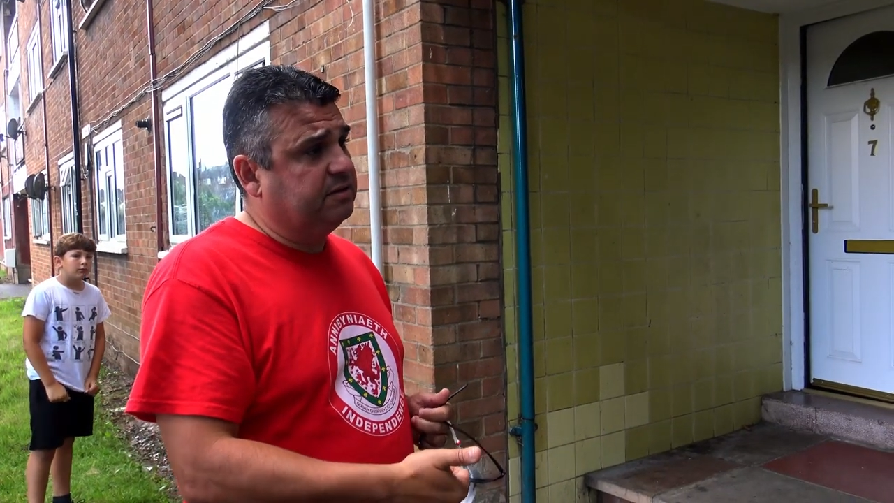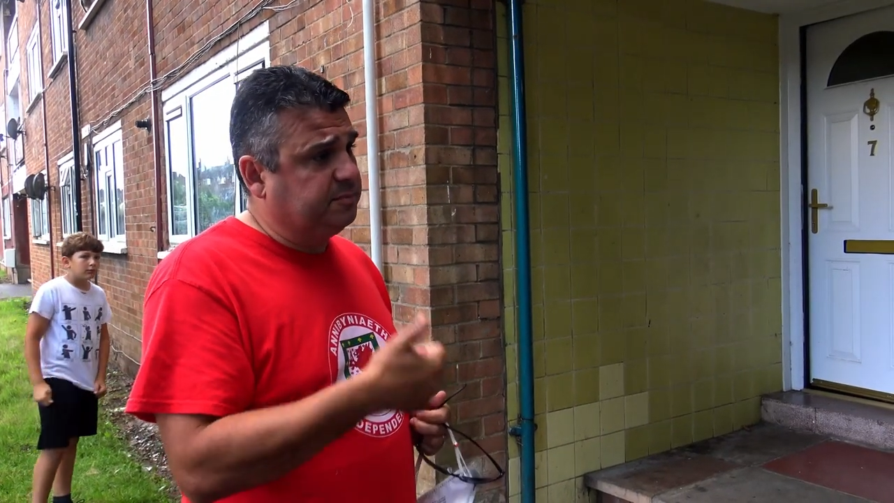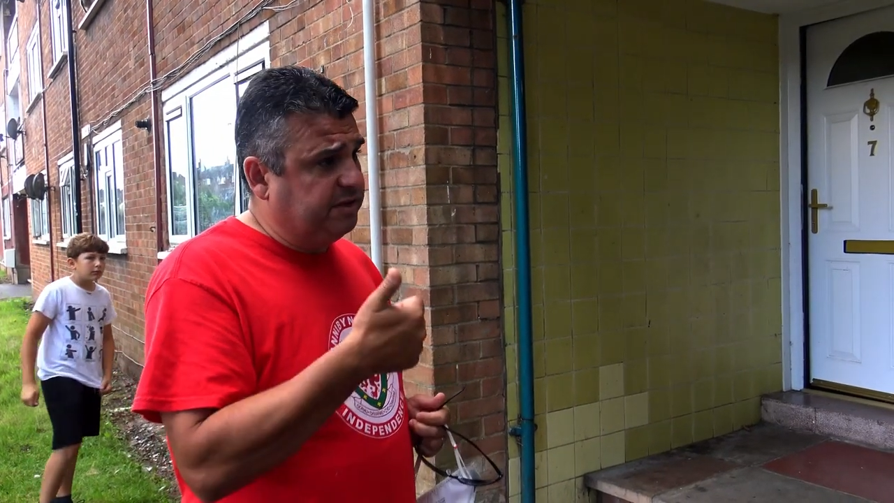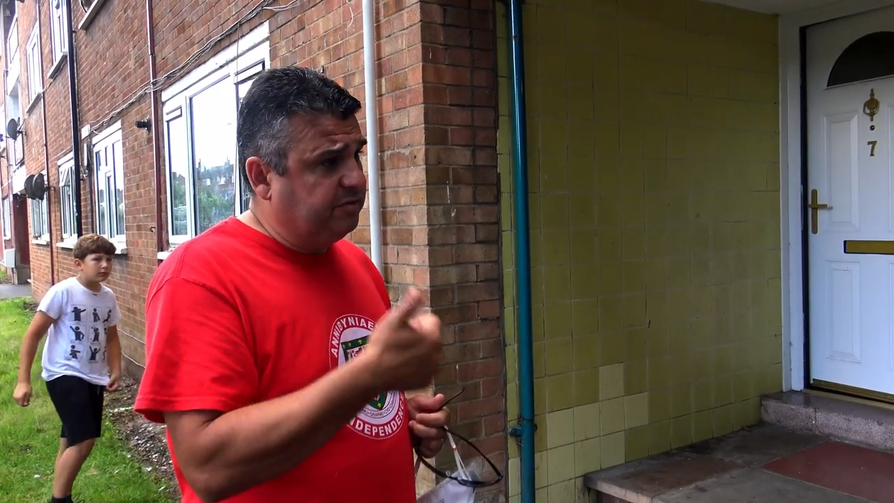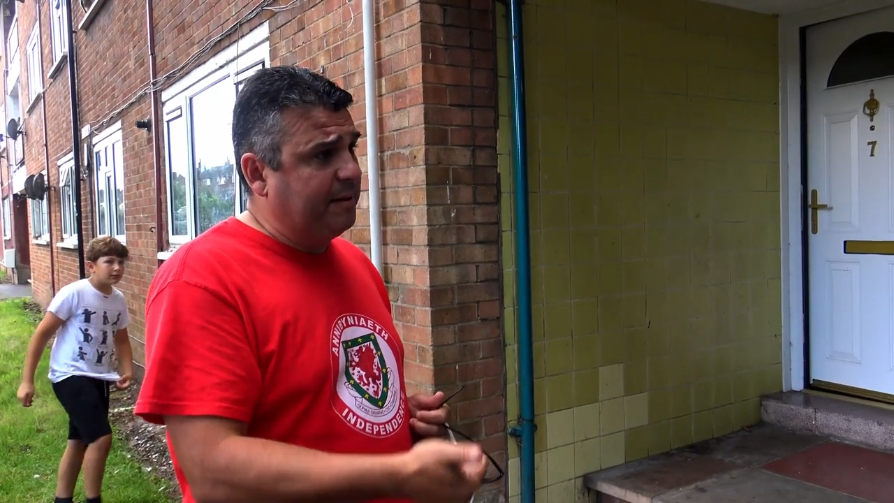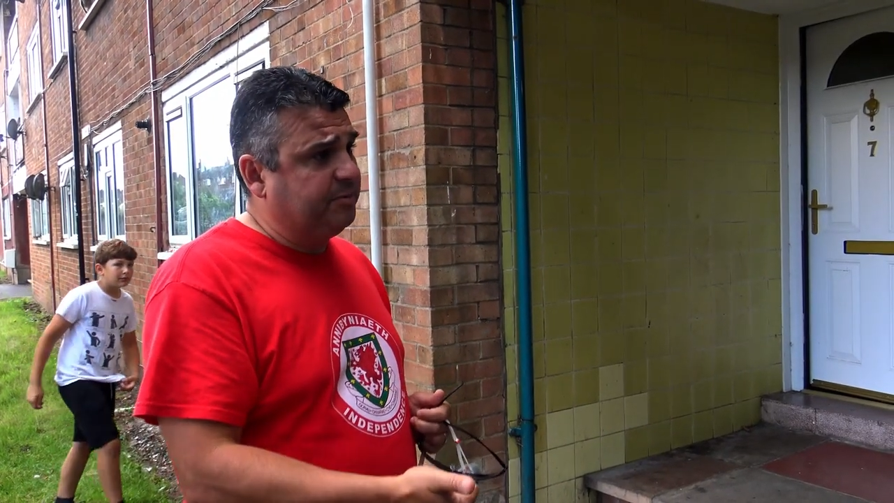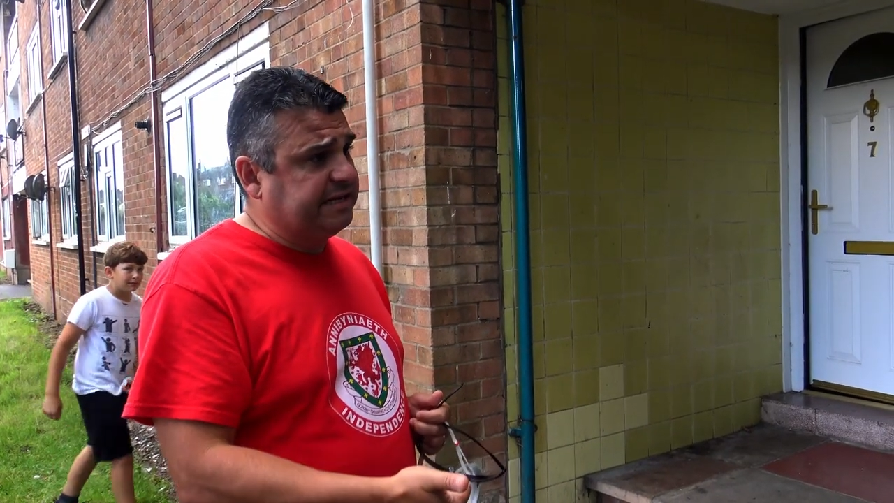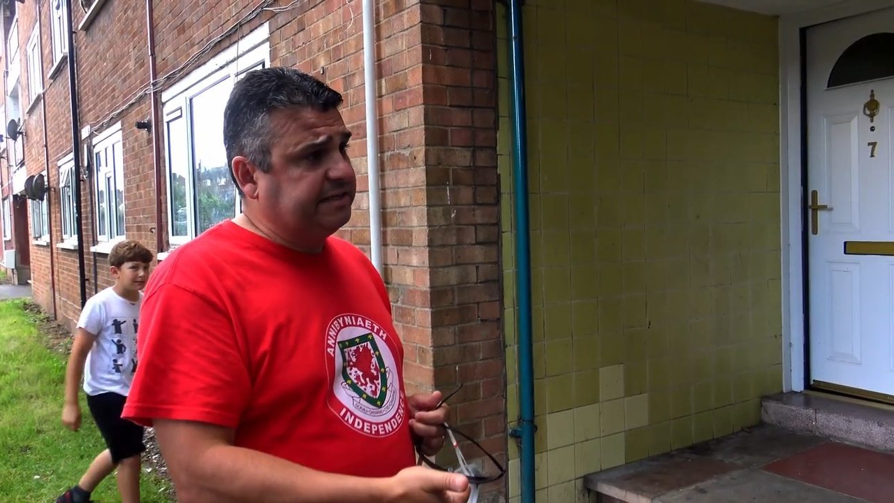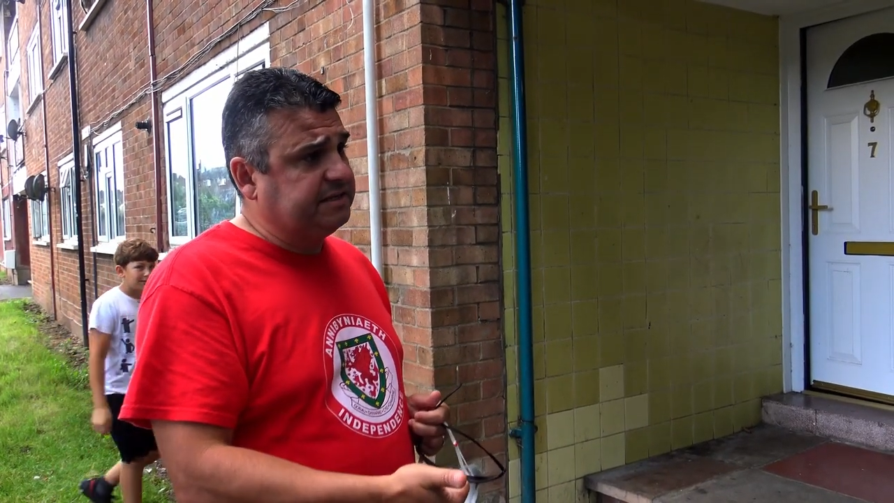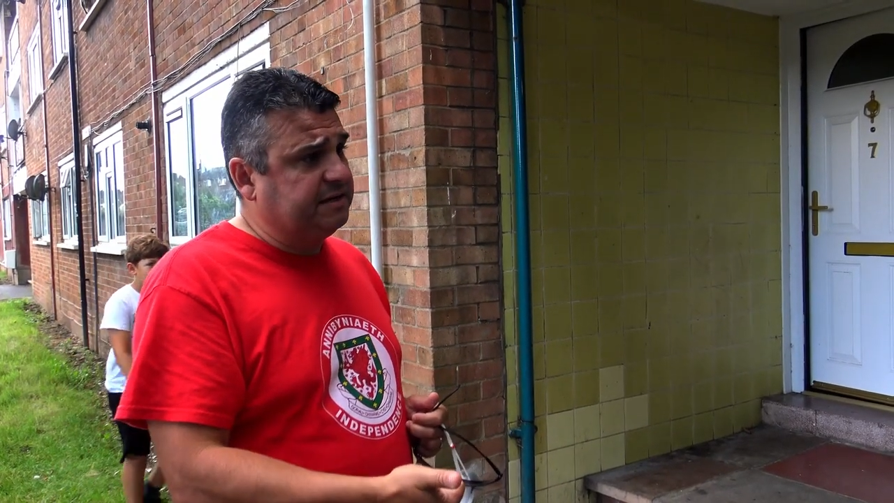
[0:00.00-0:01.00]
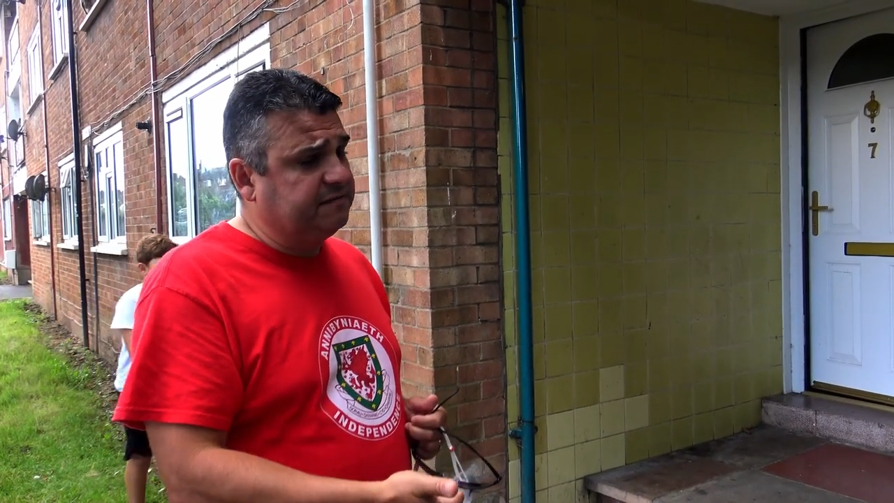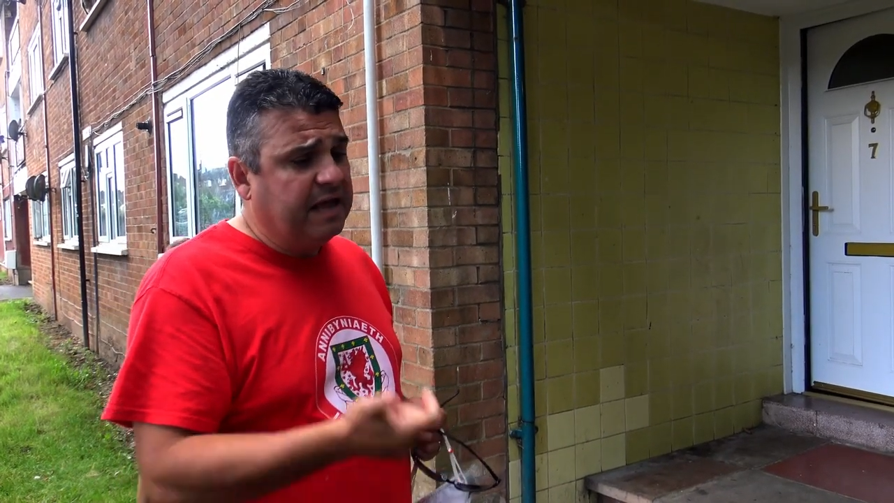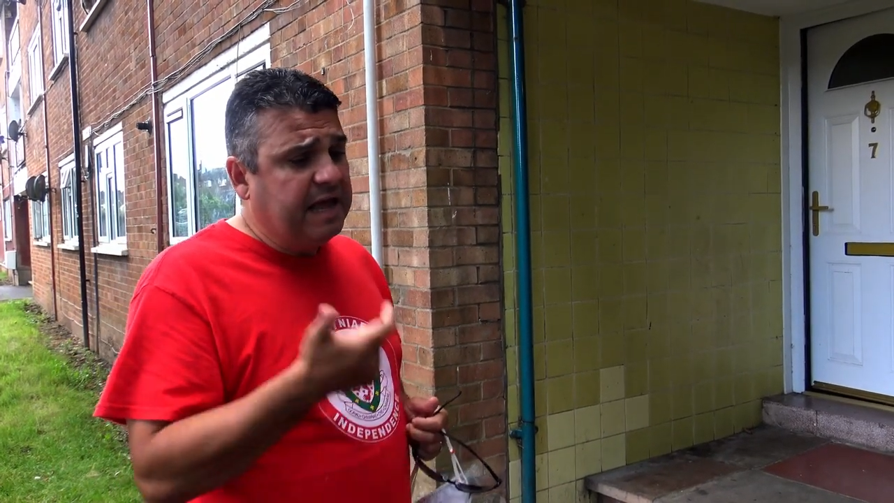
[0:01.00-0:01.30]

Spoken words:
to be the representative,